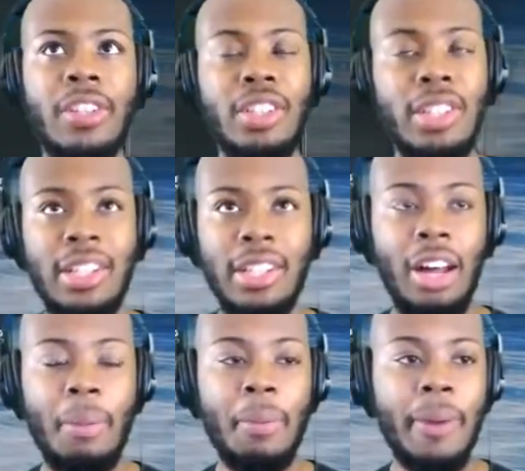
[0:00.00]
That'll
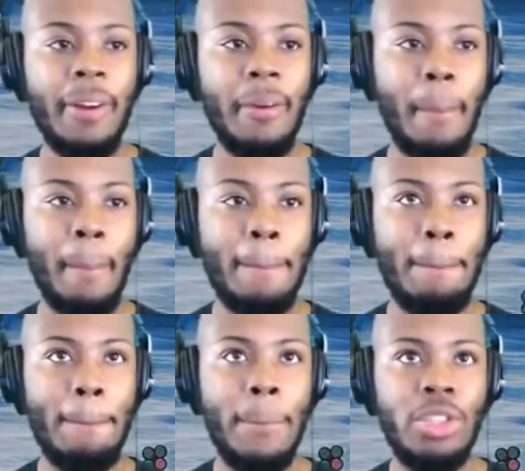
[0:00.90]
be better.
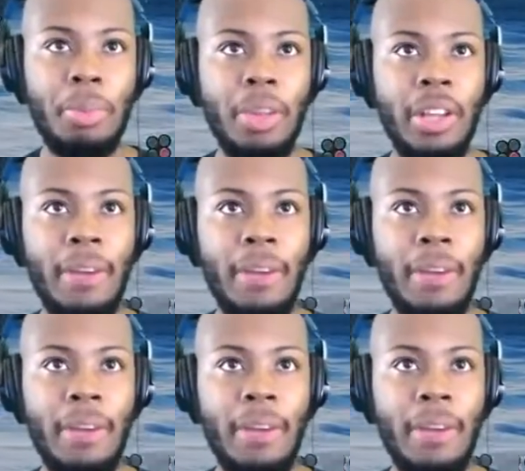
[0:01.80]
The play.